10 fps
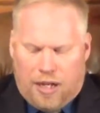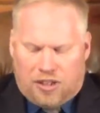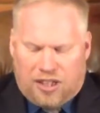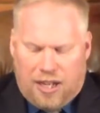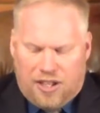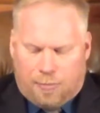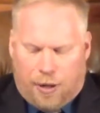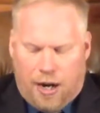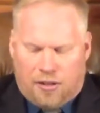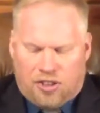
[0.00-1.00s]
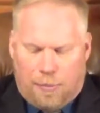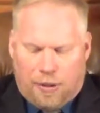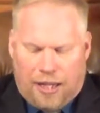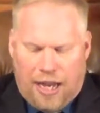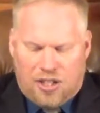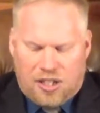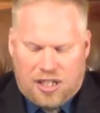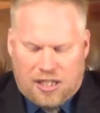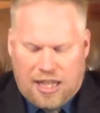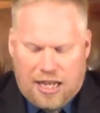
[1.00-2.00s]
understand this prayer and supplications,
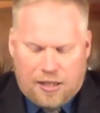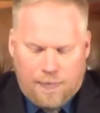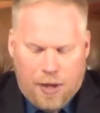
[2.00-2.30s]
it says,